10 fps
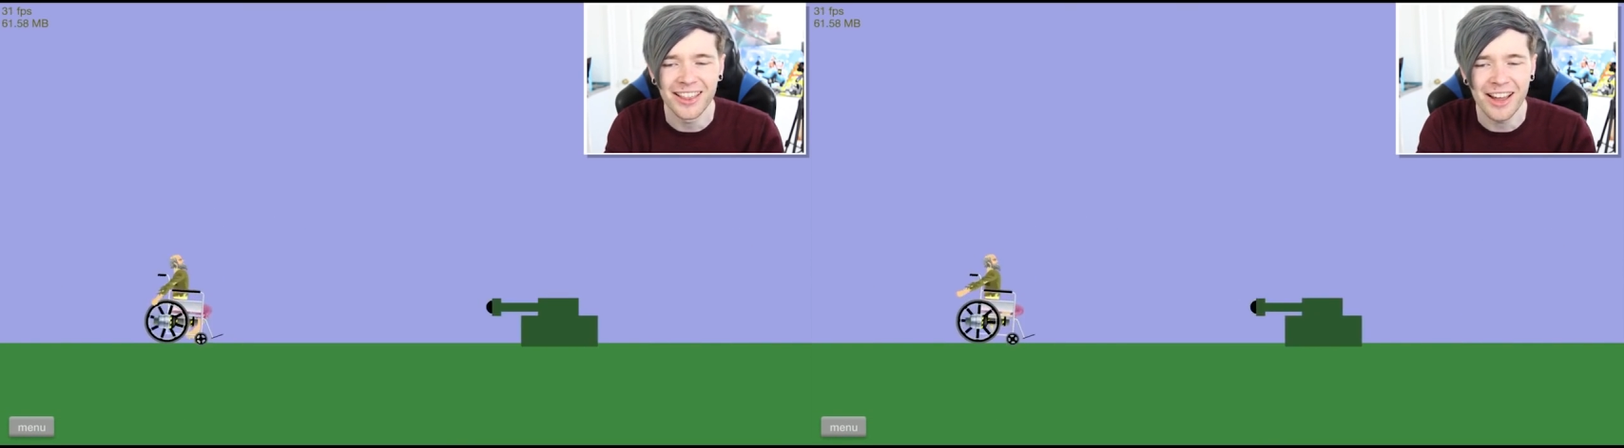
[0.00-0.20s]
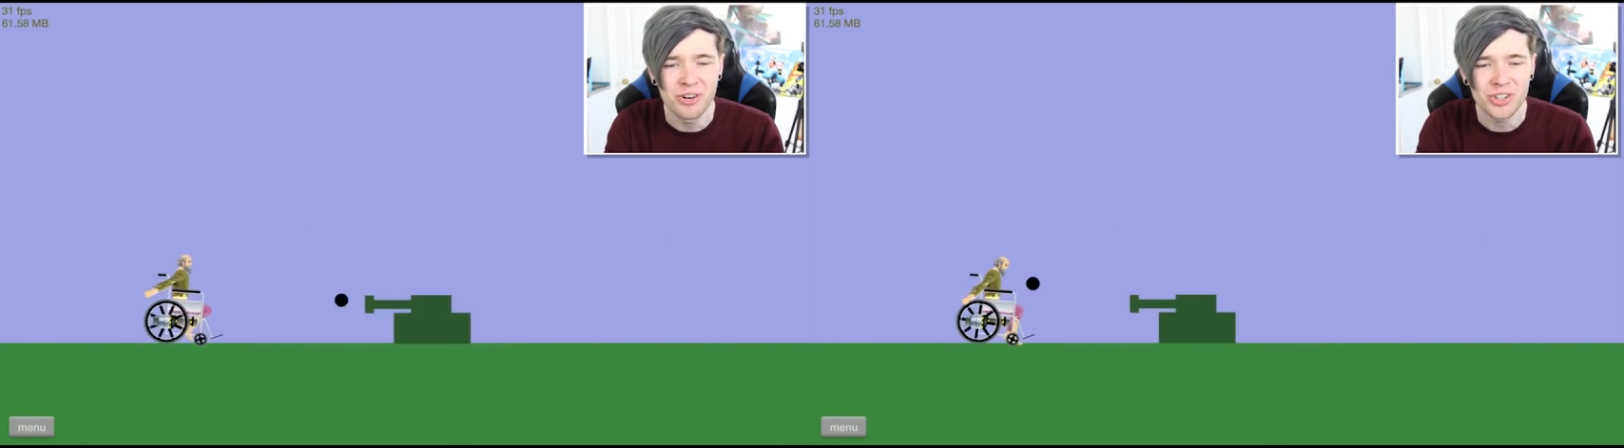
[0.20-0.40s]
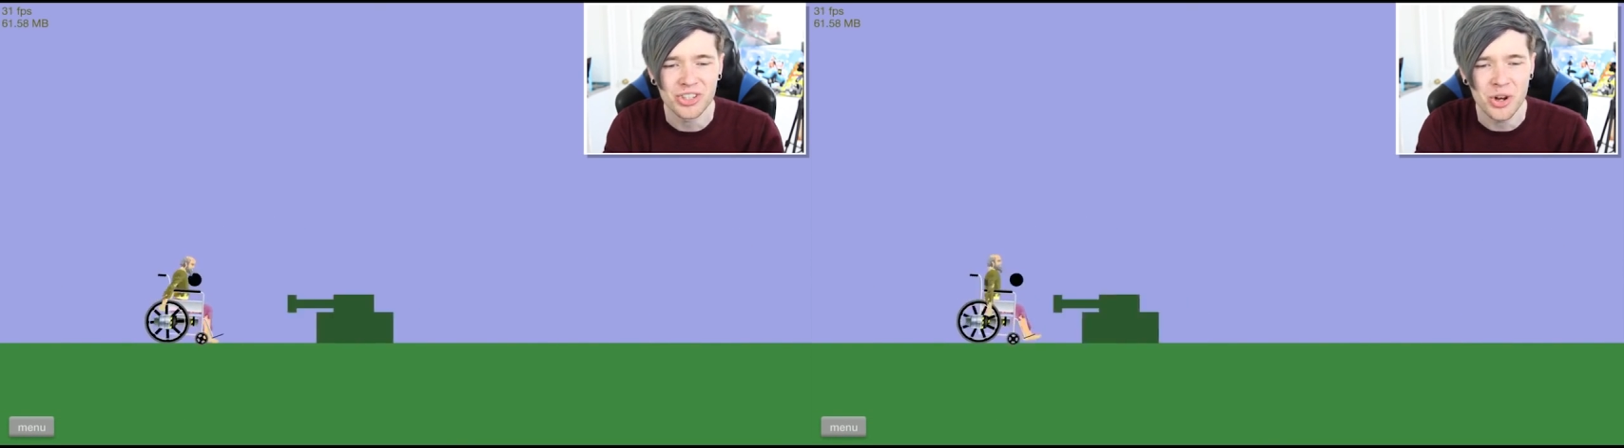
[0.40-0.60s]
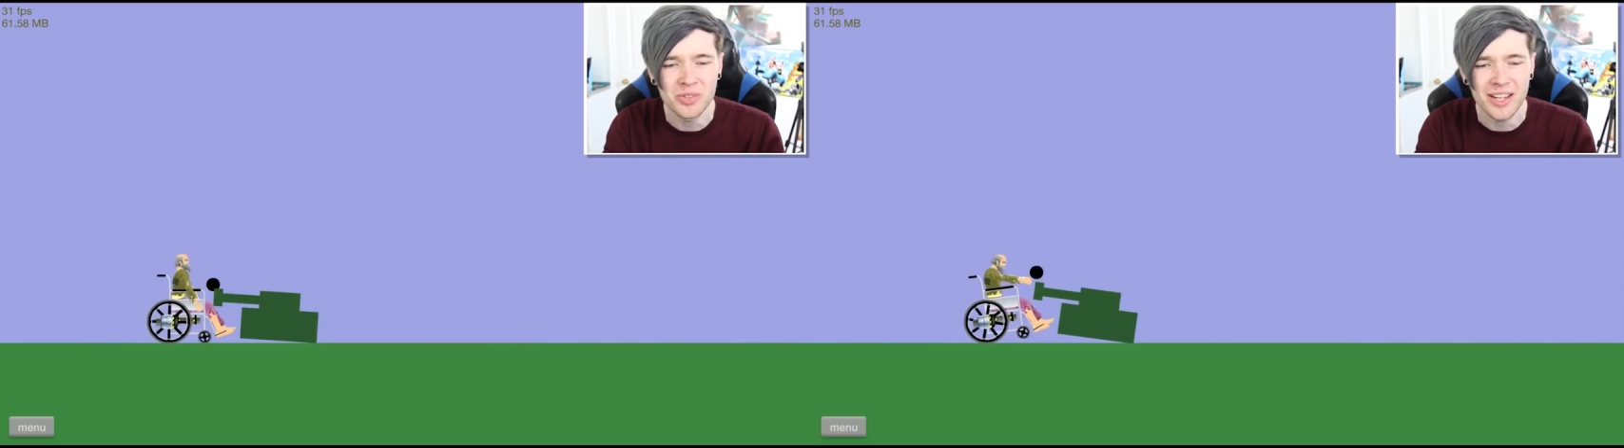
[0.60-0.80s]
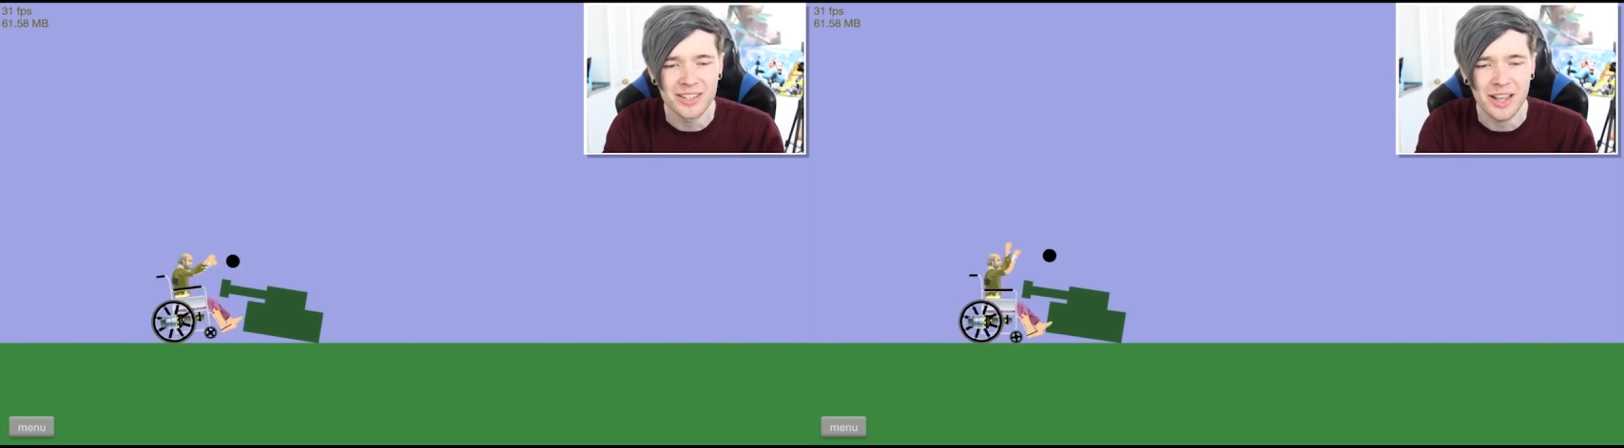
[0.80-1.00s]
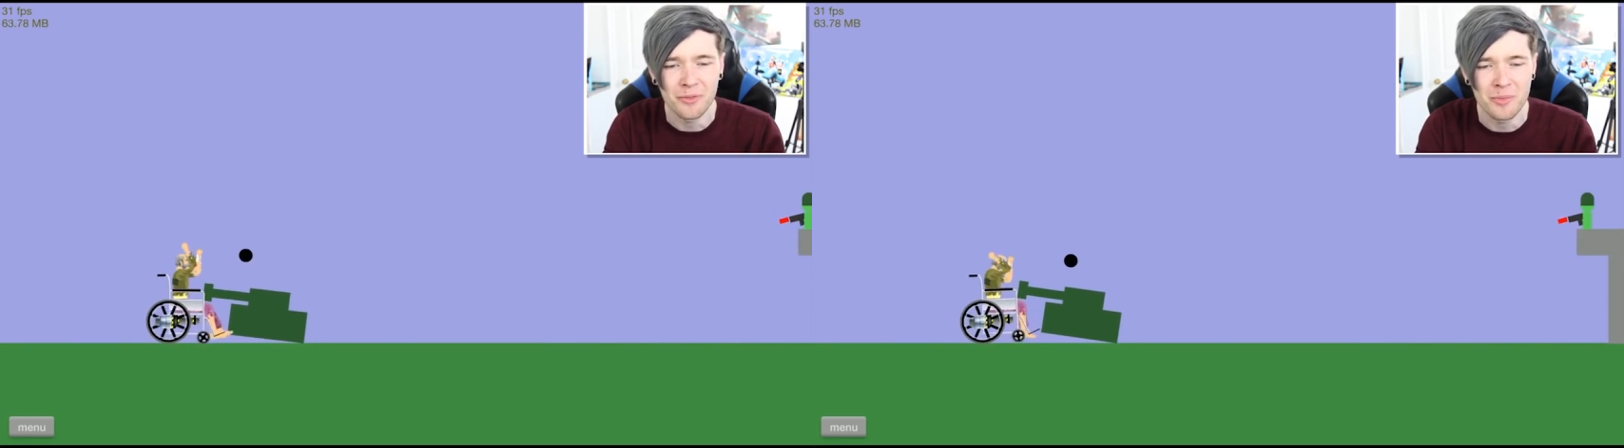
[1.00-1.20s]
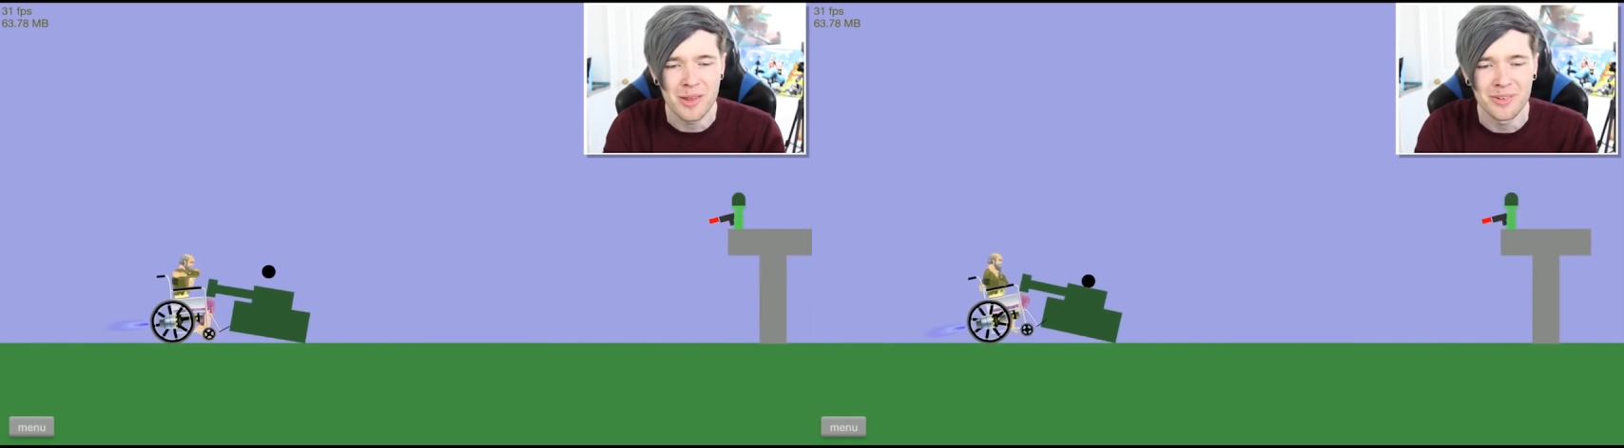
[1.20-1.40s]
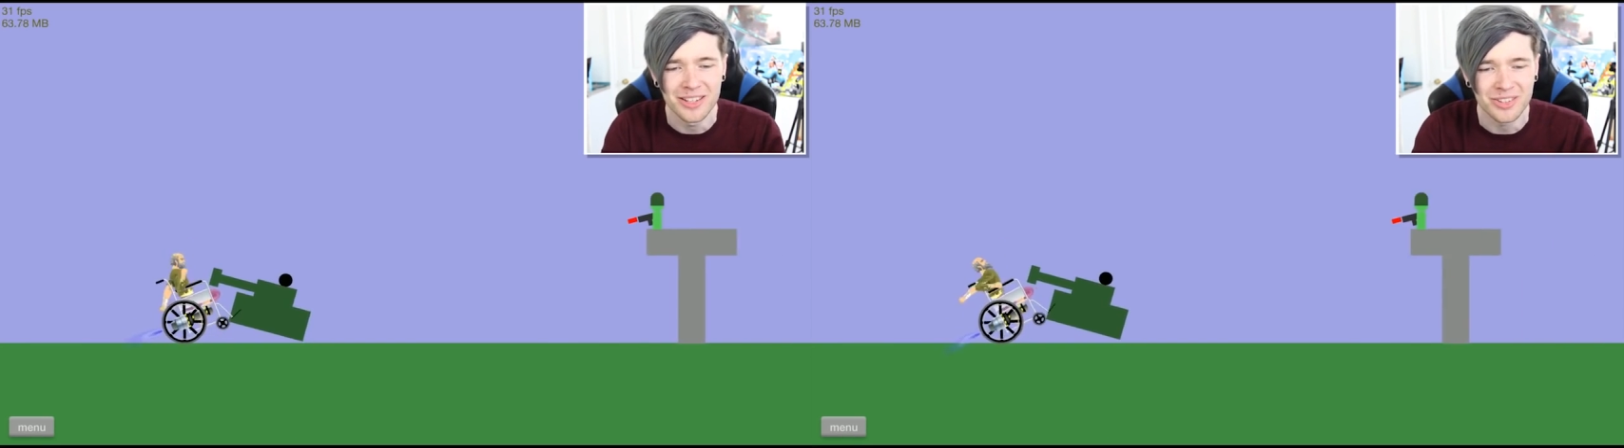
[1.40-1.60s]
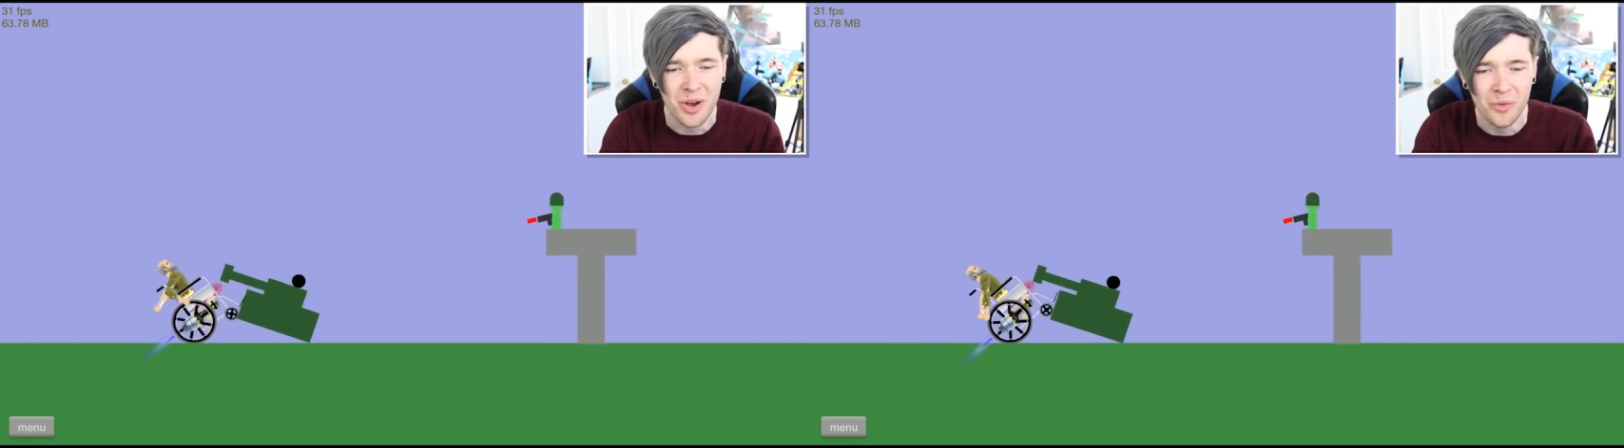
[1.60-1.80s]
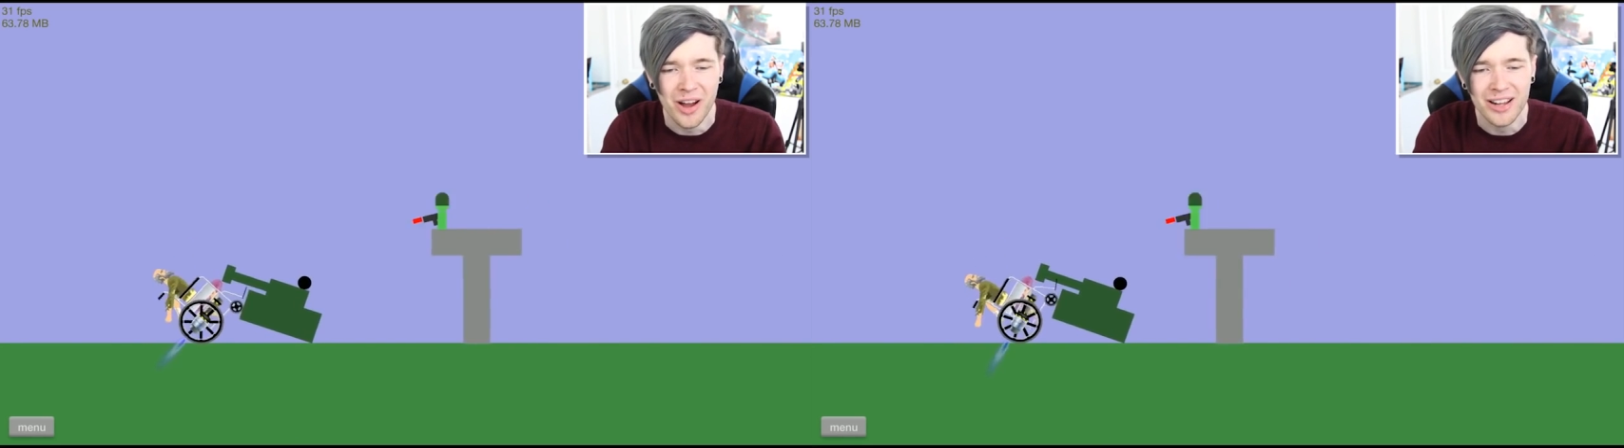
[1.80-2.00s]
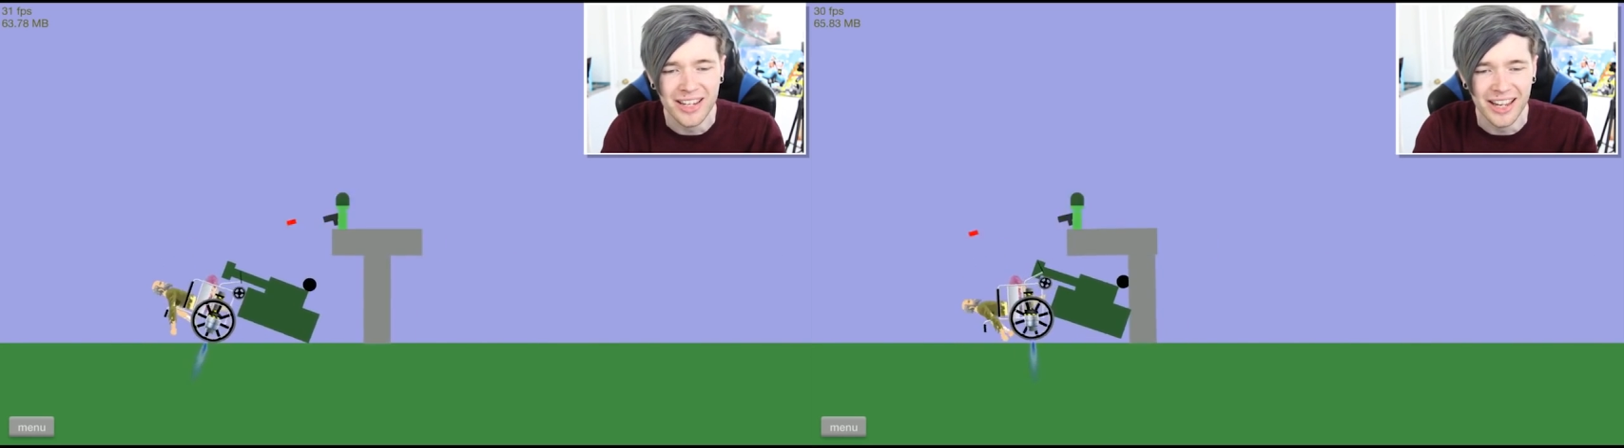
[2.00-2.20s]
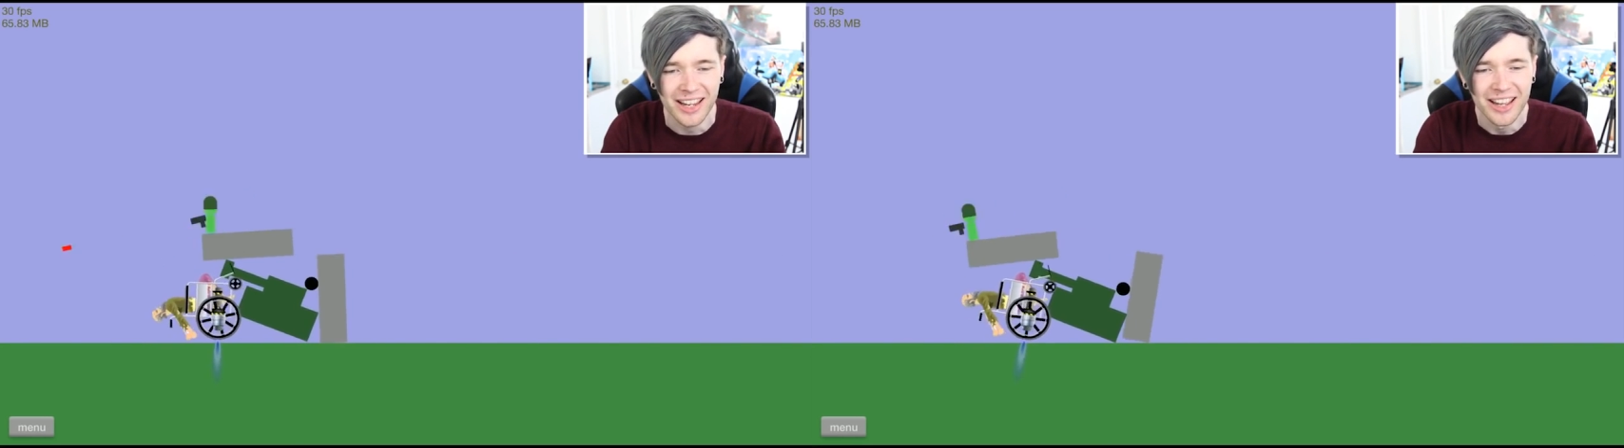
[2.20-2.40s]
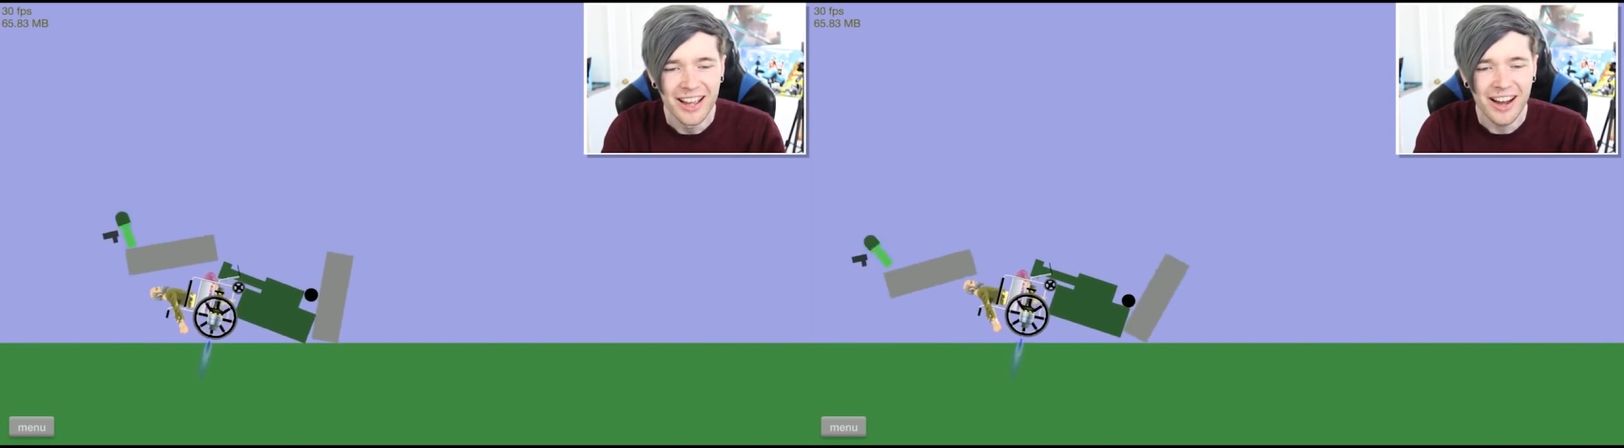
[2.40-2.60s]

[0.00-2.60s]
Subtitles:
They're all shooting stuff at me, but it's not working.